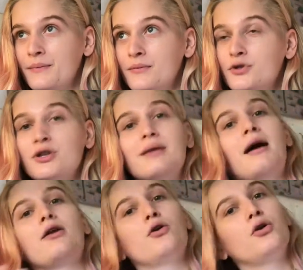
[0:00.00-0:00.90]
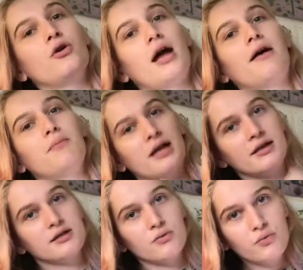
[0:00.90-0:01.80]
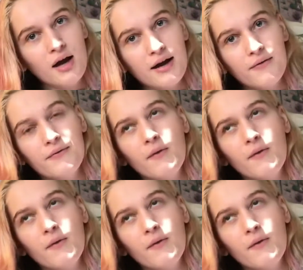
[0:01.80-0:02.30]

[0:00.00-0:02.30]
So they might not know how plants arrive.